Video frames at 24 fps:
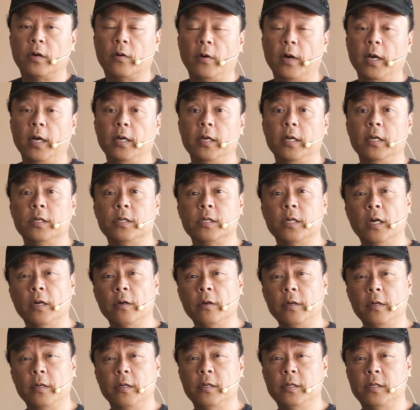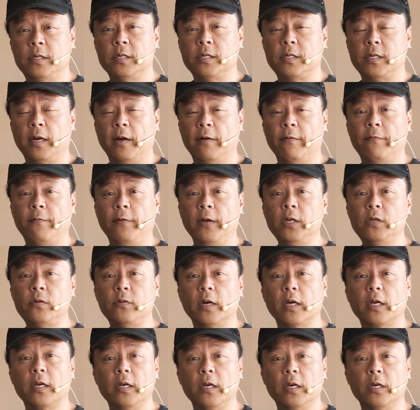great is not only does it have face
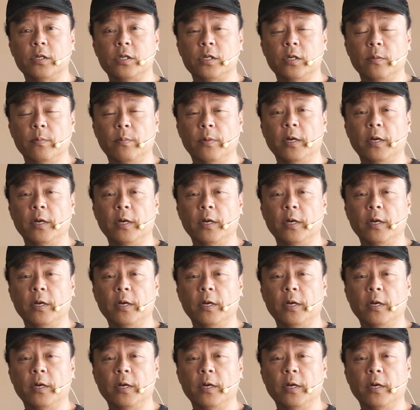recognition,